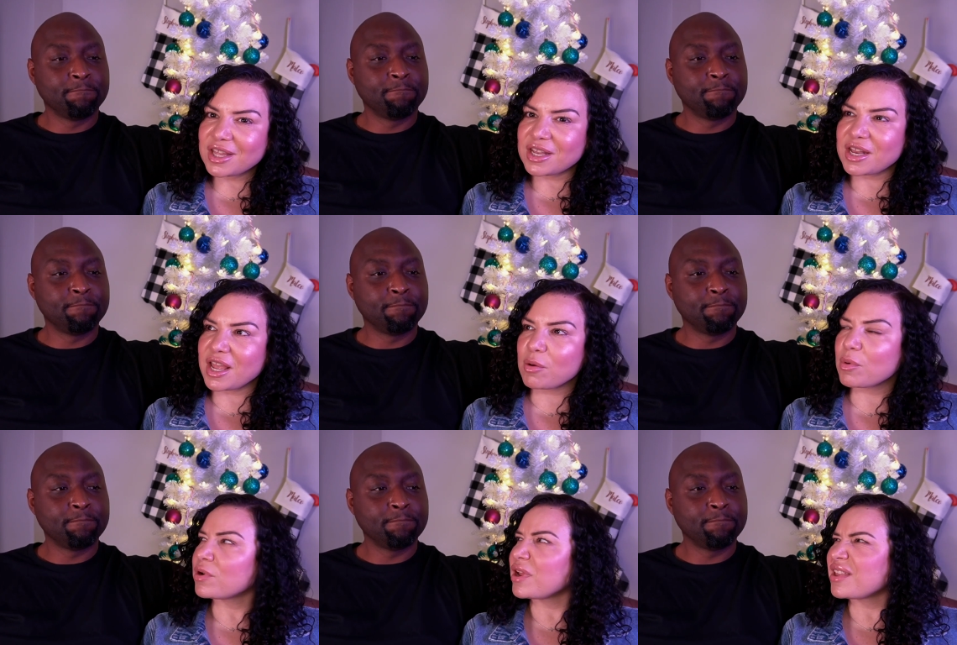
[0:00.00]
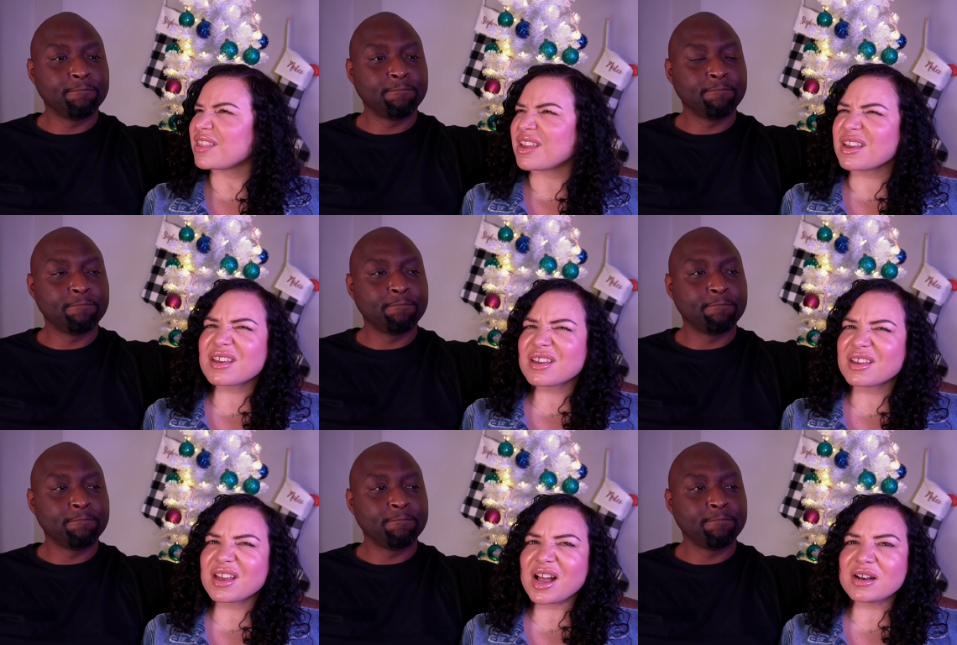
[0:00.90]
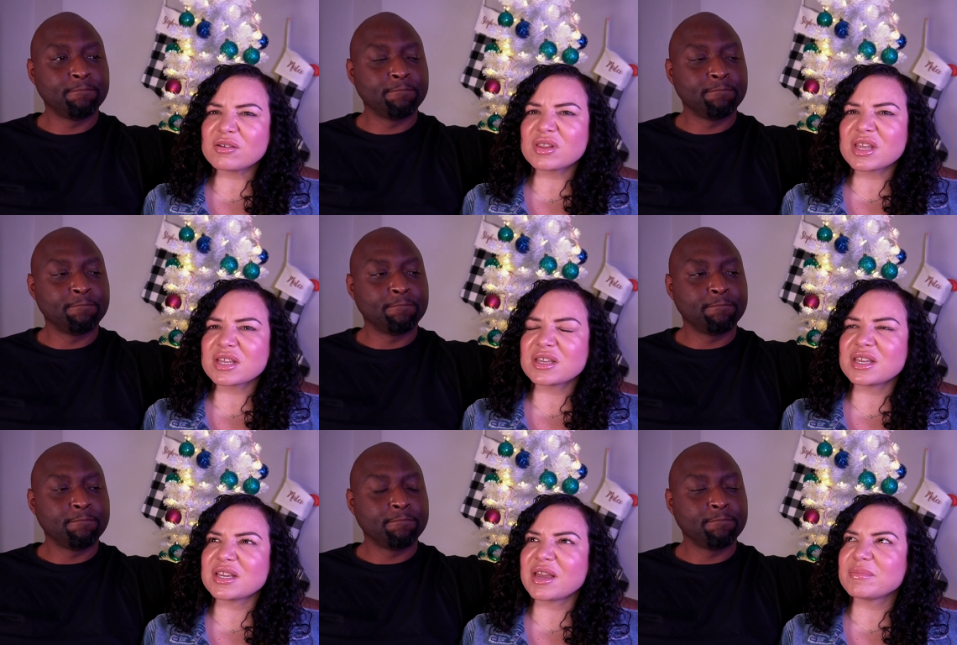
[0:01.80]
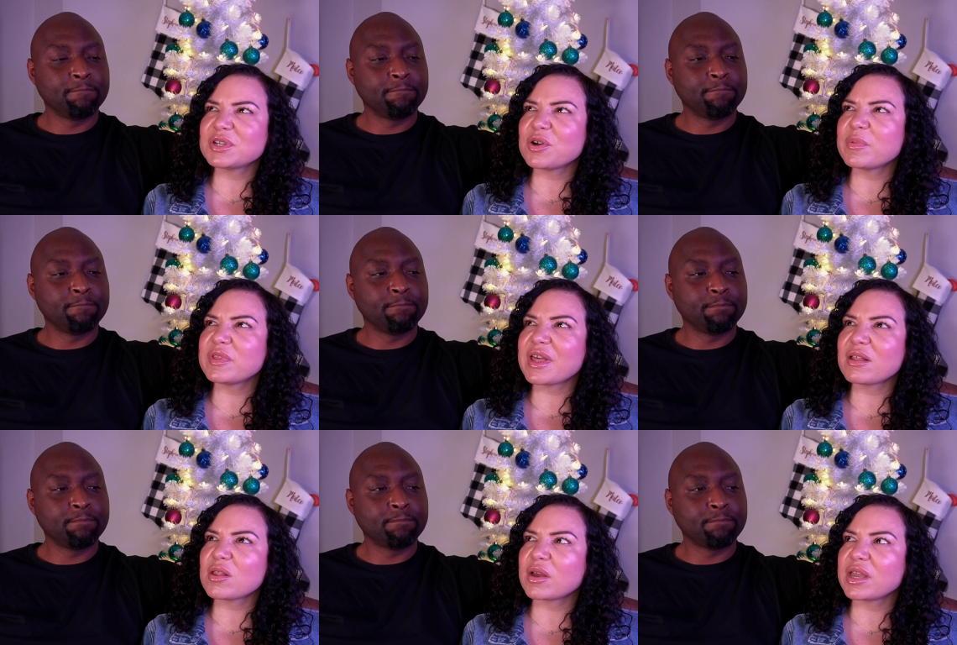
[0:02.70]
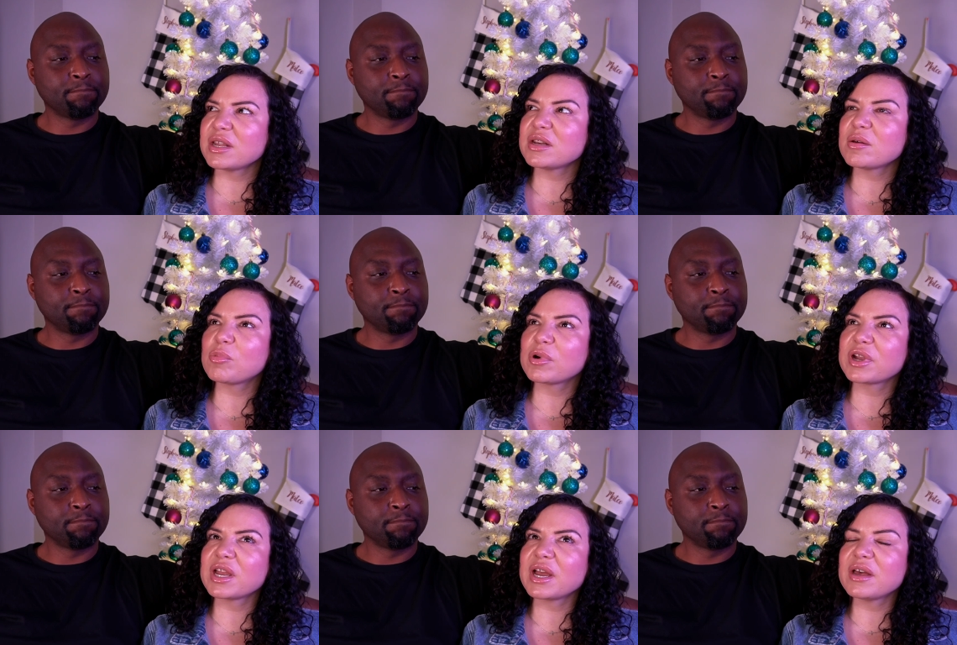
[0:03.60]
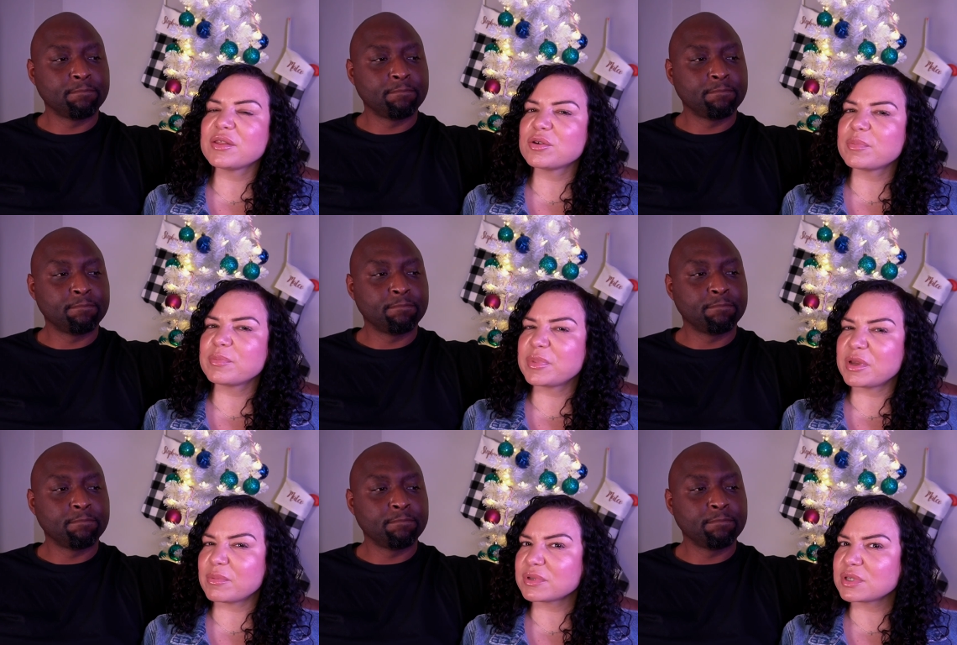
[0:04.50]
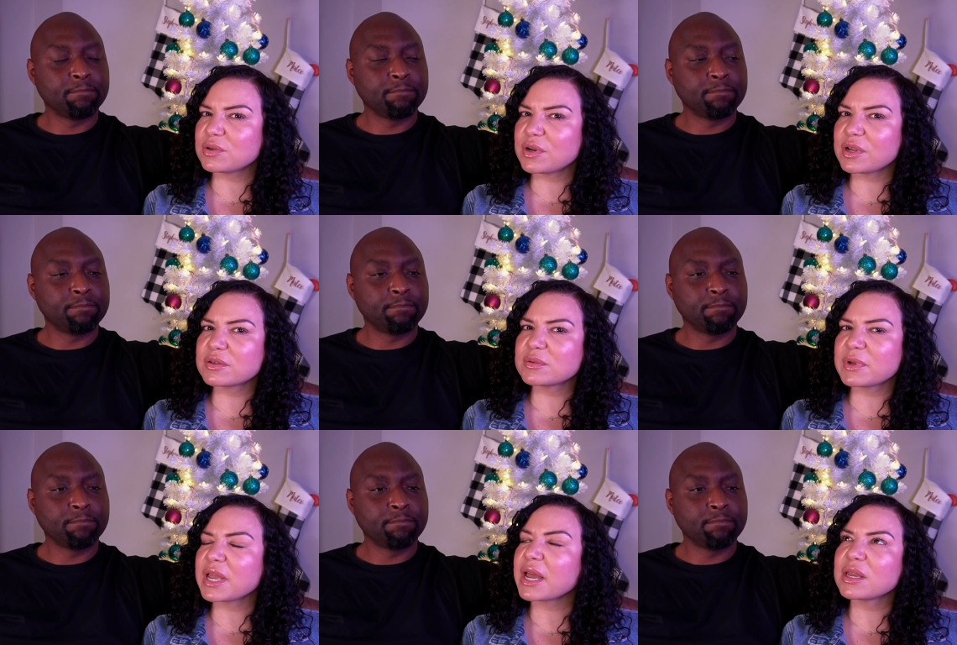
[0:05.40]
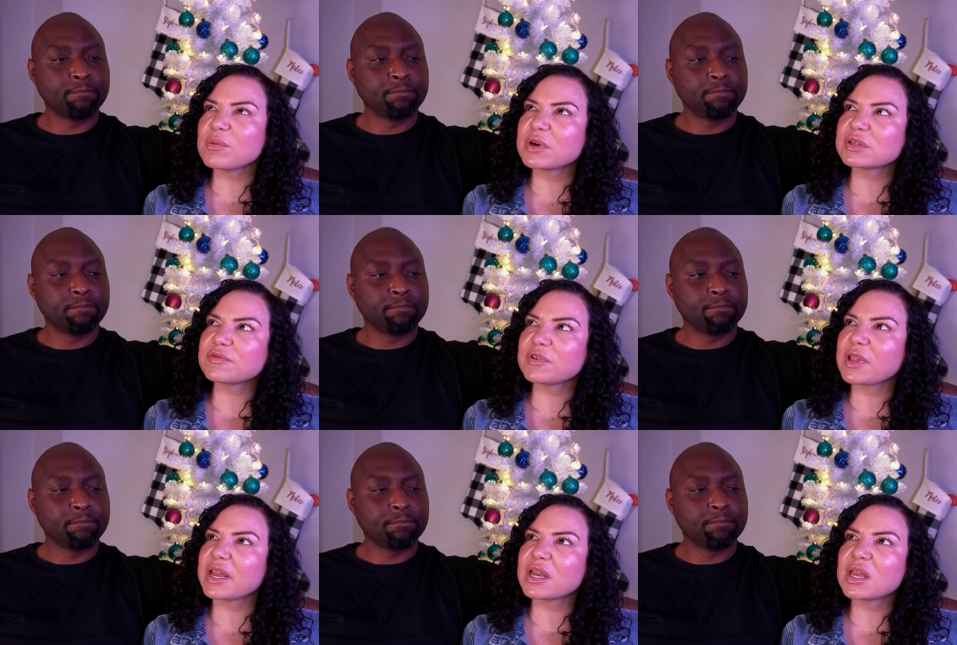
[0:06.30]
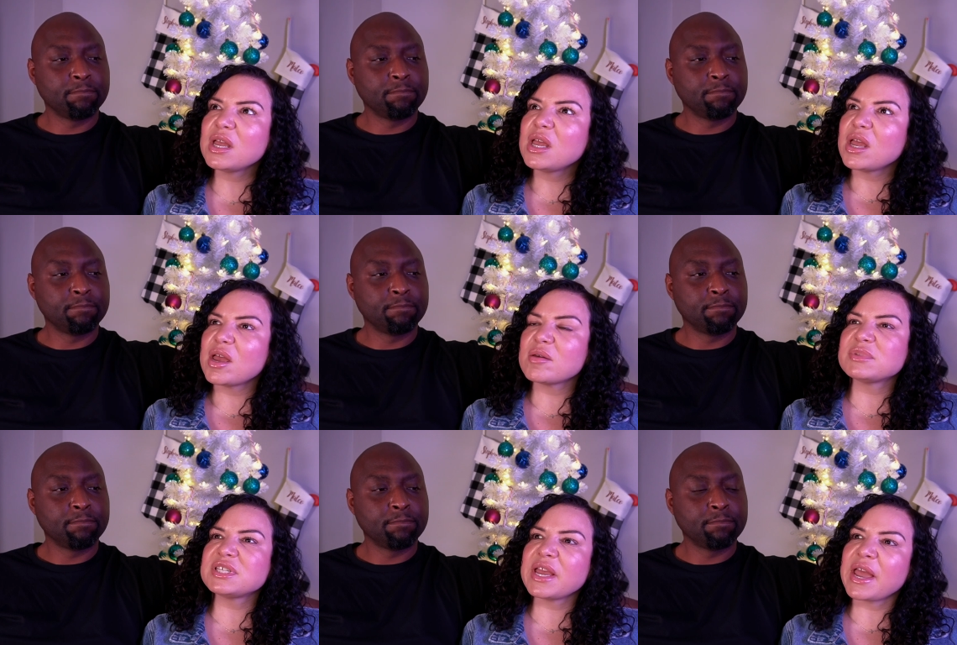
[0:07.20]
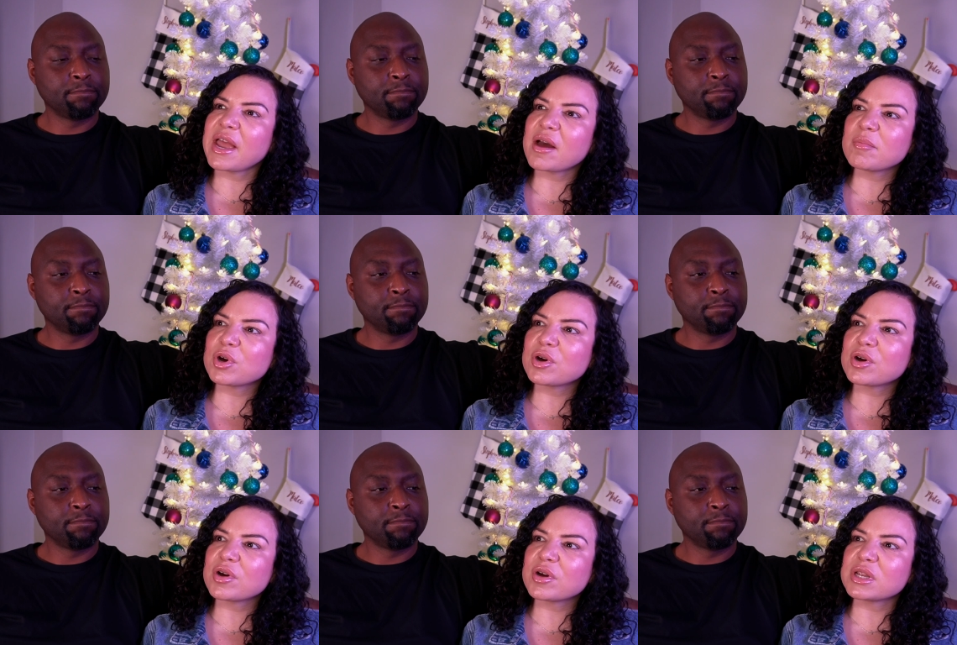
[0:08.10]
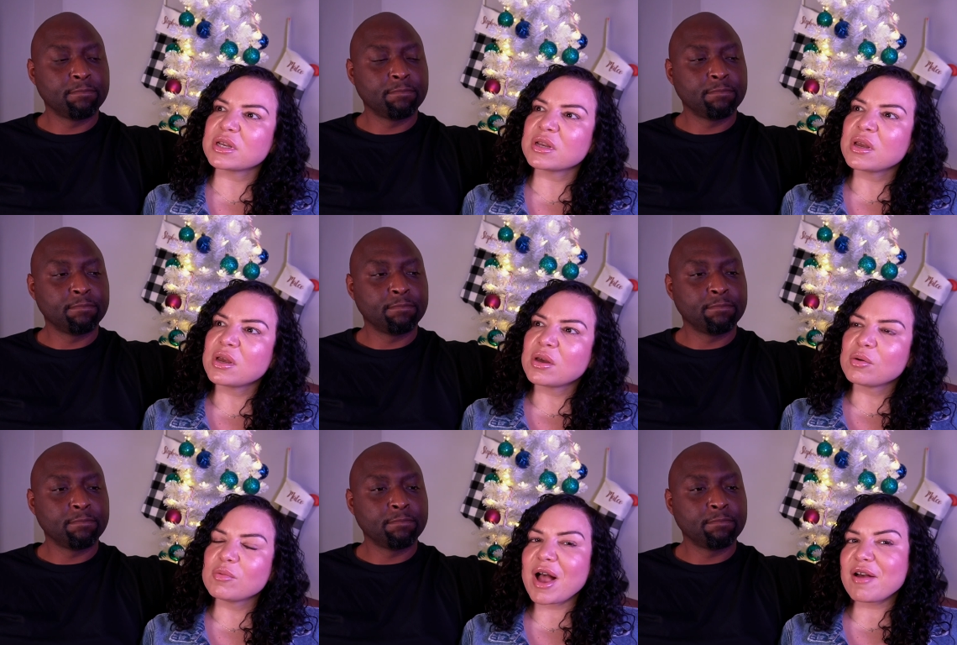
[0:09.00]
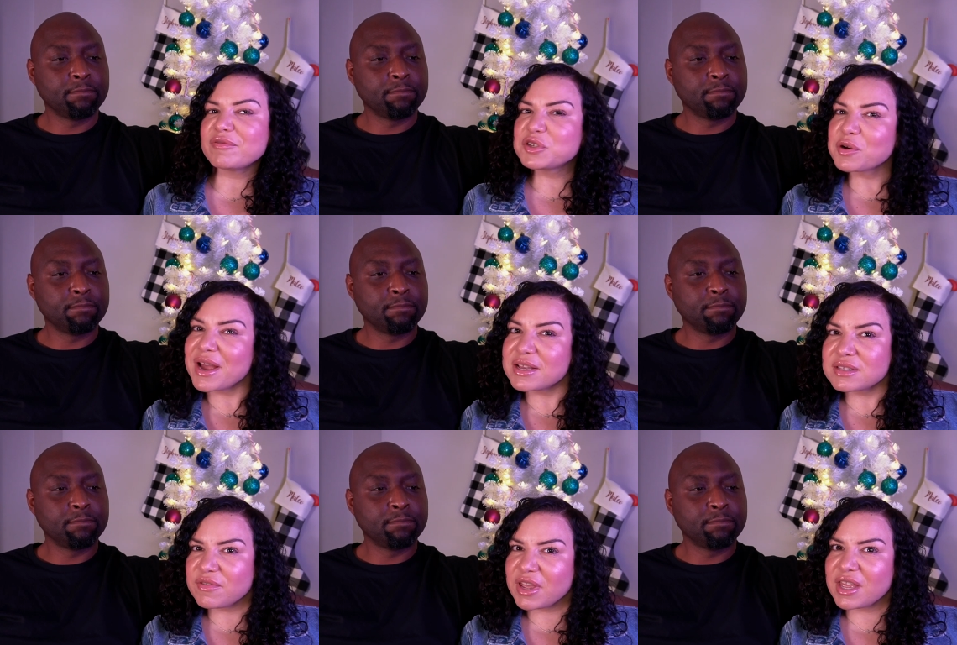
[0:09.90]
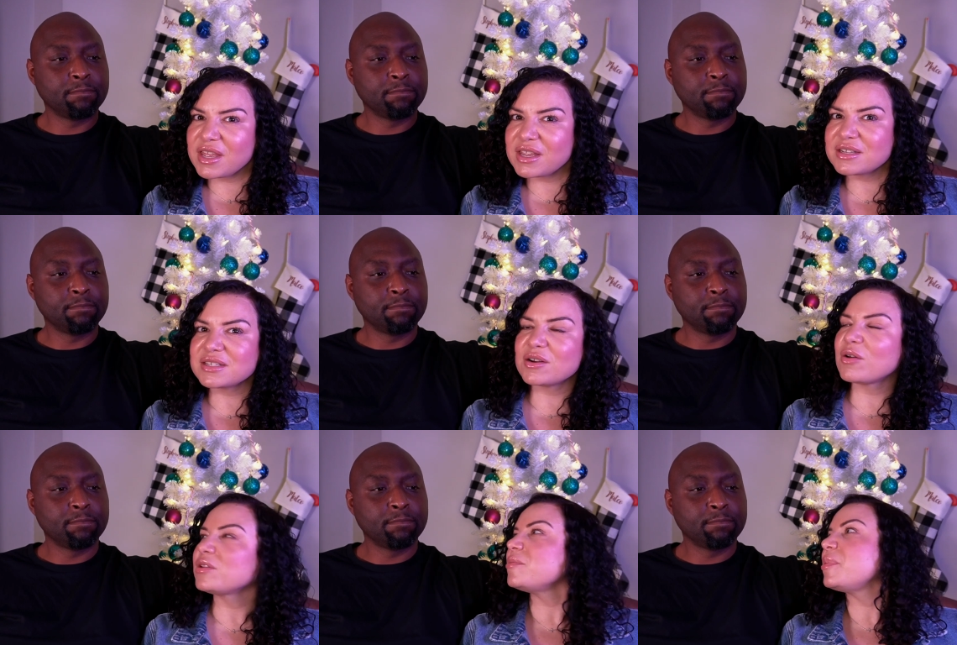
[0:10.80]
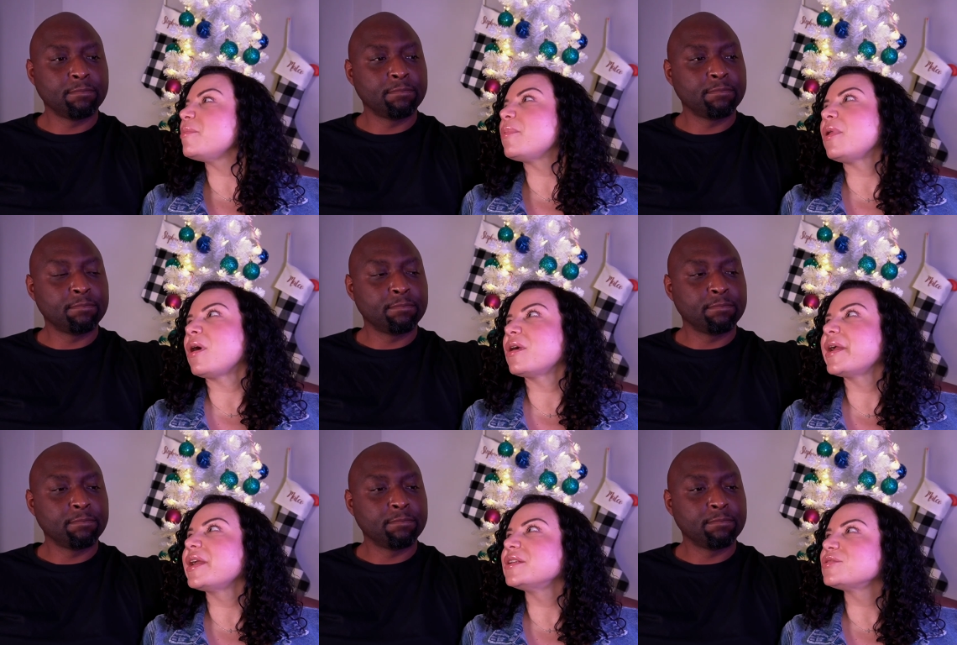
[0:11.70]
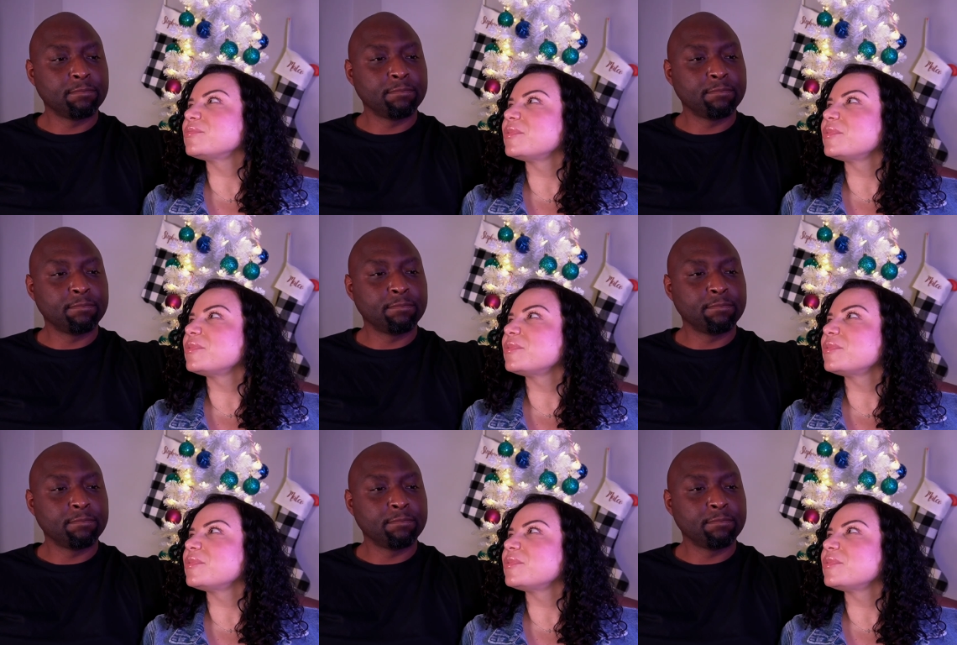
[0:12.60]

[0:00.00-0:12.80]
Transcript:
Speaker 1: in Hayward, I think. I don't think it, he kept it open that long. He ended up working at other people's studios, but yeah, he worked for like MC Hammer and Ralph Tresvant, and only people our age